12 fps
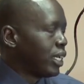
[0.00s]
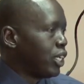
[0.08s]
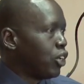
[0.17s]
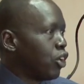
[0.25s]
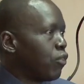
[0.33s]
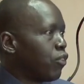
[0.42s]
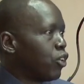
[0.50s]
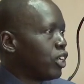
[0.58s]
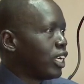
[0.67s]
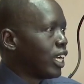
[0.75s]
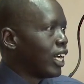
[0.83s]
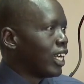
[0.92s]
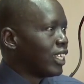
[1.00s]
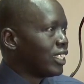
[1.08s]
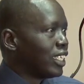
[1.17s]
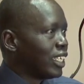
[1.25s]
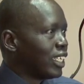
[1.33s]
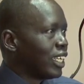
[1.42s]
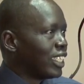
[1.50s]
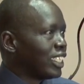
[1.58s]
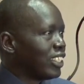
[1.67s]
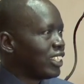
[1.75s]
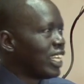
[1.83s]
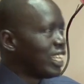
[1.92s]
in your phone as
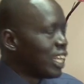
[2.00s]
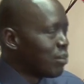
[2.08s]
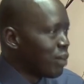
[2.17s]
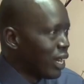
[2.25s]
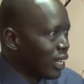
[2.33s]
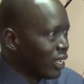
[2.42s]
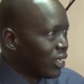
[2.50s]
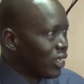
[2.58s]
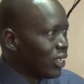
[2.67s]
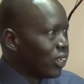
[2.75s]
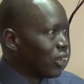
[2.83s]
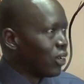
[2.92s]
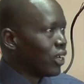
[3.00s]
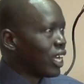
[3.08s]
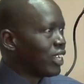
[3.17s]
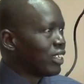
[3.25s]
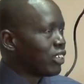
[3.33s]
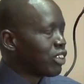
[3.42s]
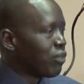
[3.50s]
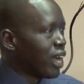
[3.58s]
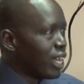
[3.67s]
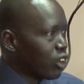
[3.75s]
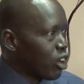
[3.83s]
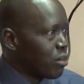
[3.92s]
a Zain number or as a
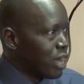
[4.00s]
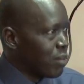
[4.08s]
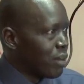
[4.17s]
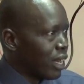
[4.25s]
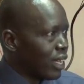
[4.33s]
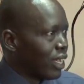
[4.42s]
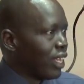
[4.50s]
Safaricom number.